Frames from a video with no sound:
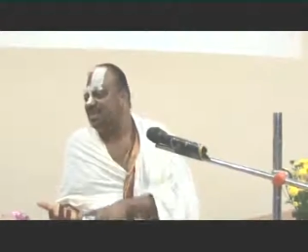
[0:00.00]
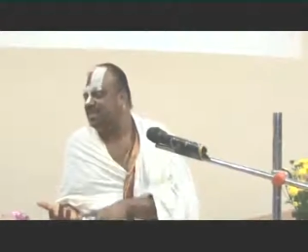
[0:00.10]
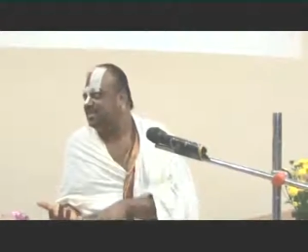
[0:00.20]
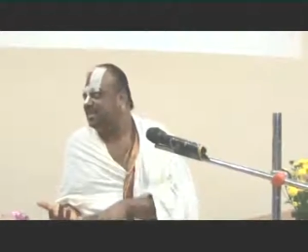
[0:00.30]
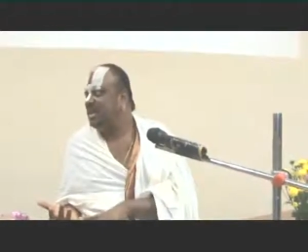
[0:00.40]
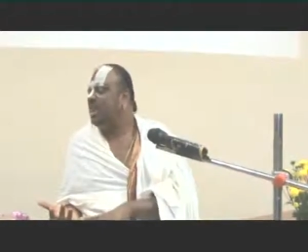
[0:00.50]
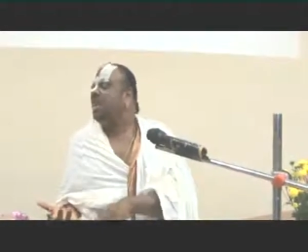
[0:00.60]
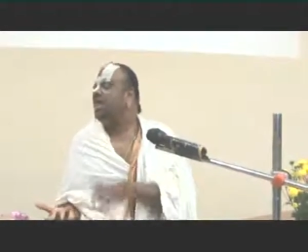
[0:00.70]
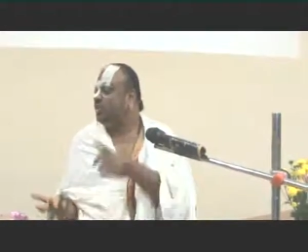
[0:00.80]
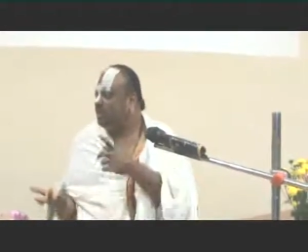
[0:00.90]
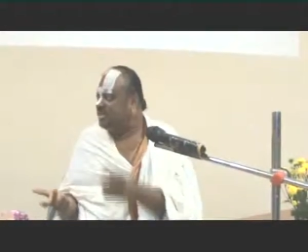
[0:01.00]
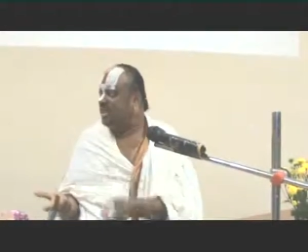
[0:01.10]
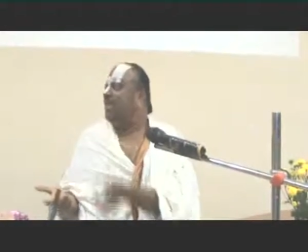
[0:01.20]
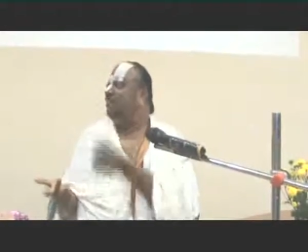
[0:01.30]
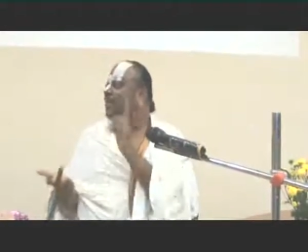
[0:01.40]
of particles.
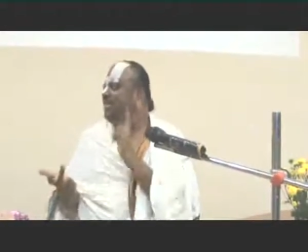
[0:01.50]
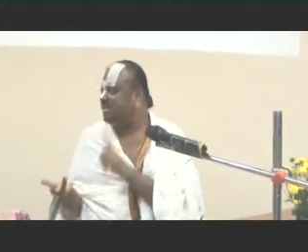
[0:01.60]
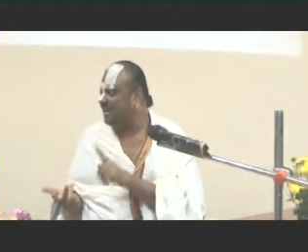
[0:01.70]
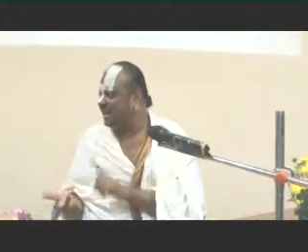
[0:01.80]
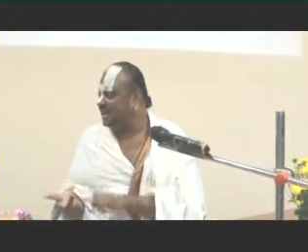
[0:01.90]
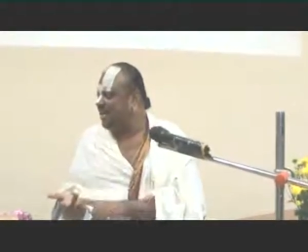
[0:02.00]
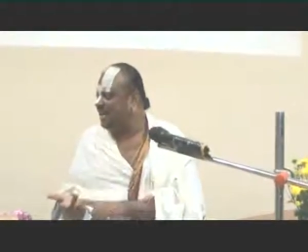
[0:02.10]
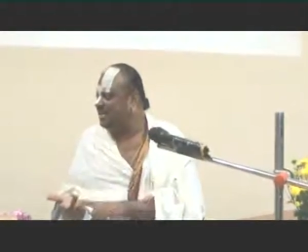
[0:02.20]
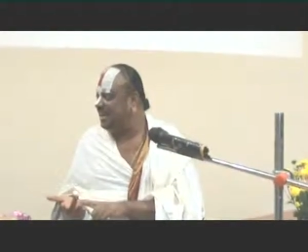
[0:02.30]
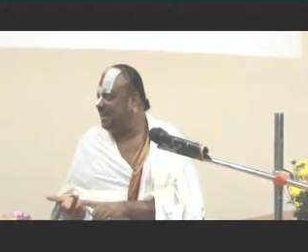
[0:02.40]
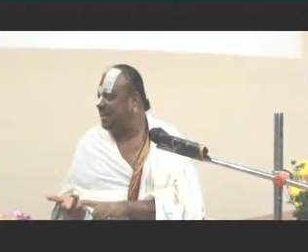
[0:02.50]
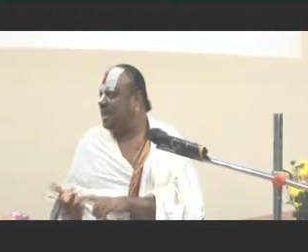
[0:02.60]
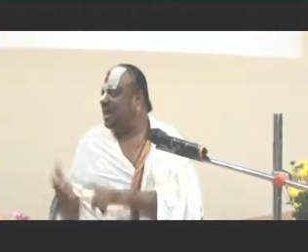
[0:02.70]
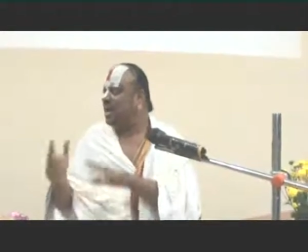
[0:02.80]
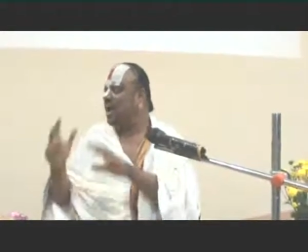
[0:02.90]
Using information
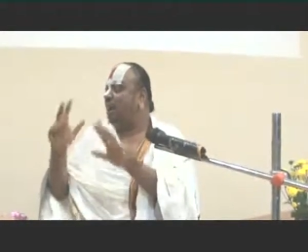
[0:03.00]
technology,